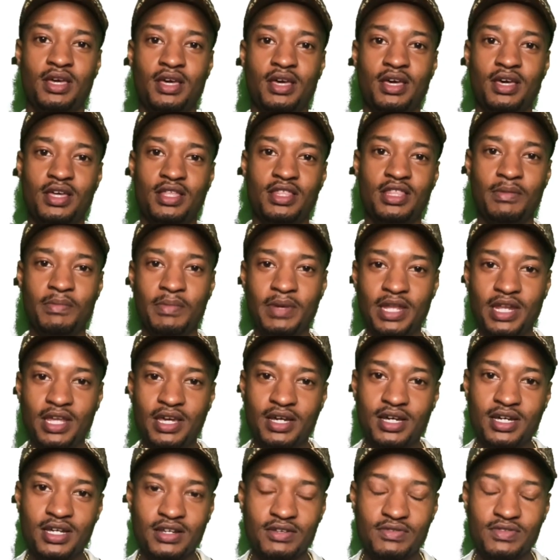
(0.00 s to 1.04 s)
The media
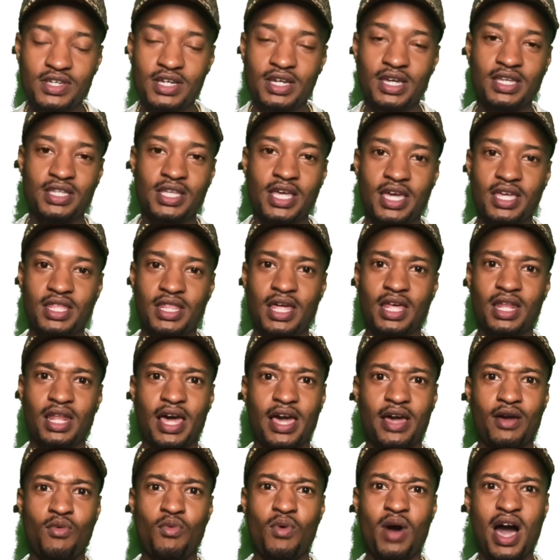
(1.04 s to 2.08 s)
could have took, taken that like,
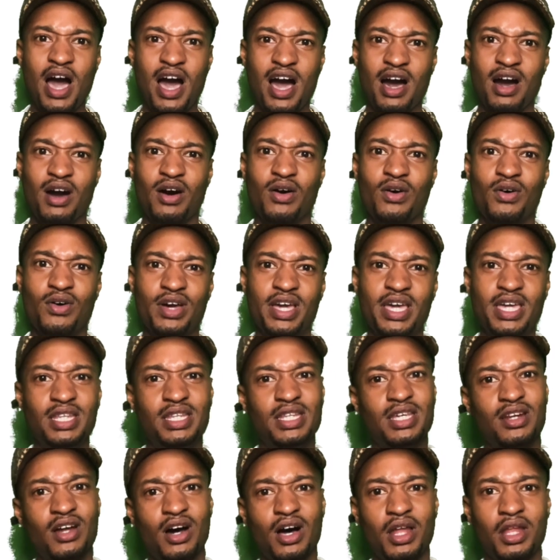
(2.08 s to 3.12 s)
wow, he did
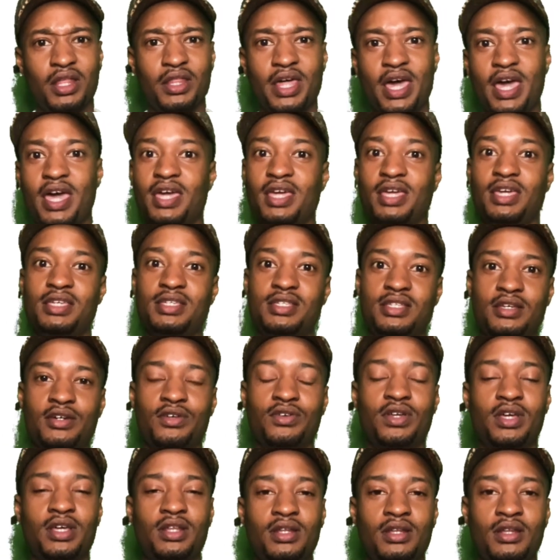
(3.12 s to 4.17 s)
all of that and he still
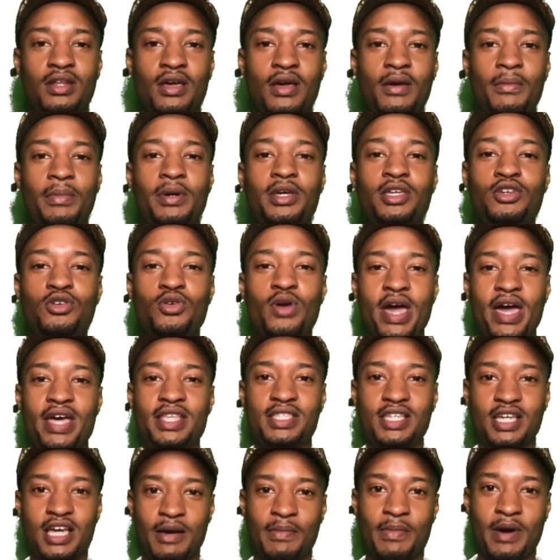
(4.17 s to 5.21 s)
didn't. But you had to
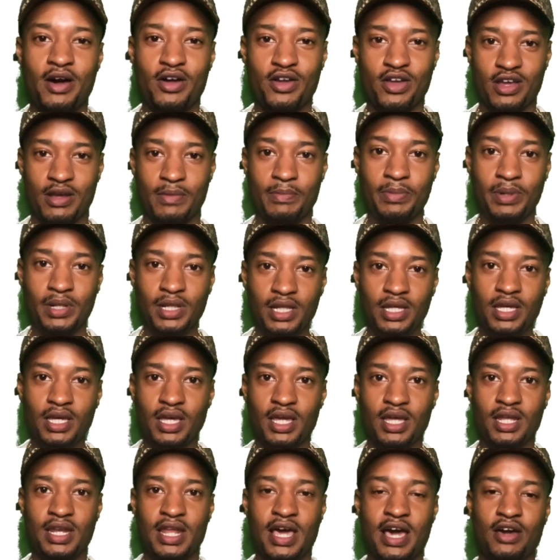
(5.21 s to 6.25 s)
come out here and plead, and
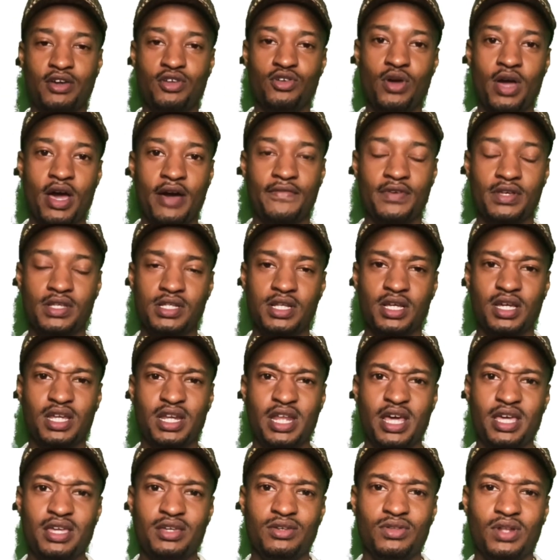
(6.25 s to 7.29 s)
now you have us looking
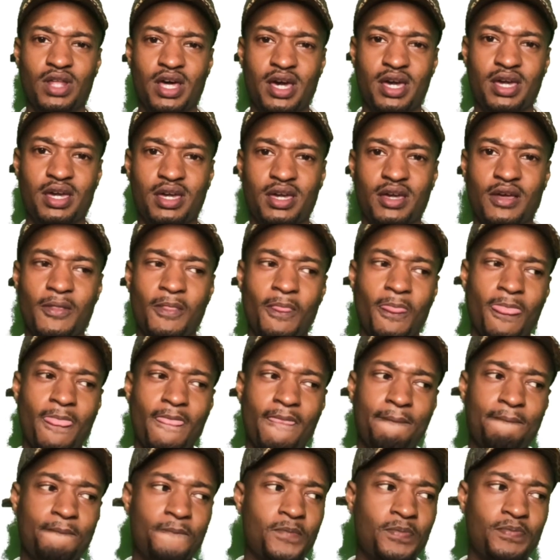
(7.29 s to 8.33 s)
at you like,
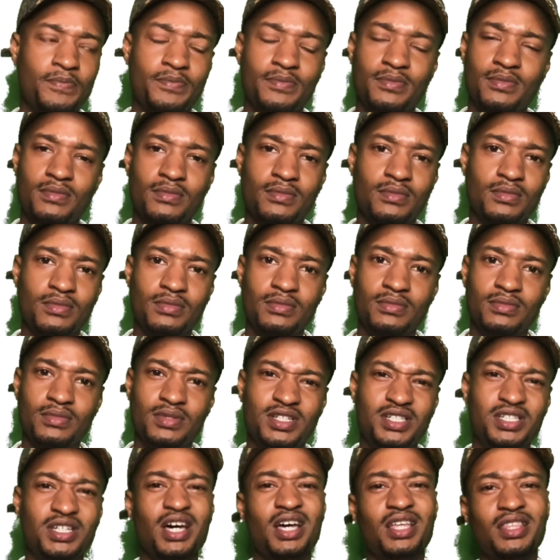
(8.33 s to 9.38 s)

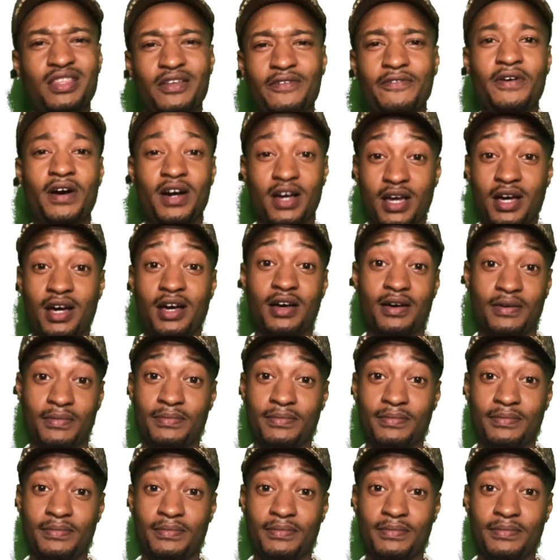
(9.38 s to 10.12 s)
shut the fuck up.